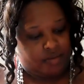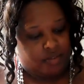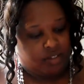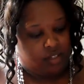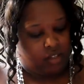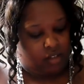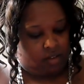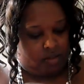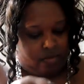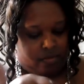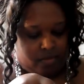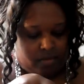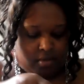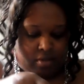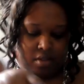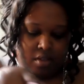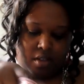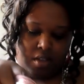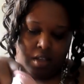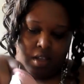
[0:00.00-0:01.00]
So,
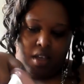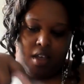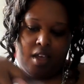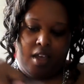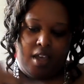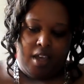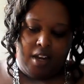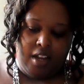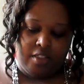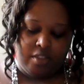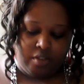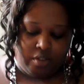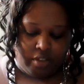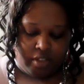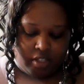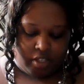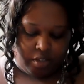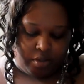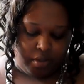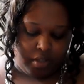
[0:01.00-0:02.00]
And I thought
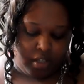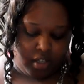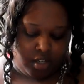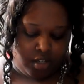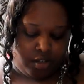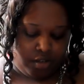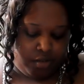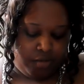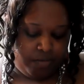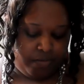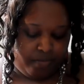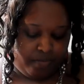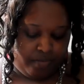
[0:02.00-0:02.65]
this was cute.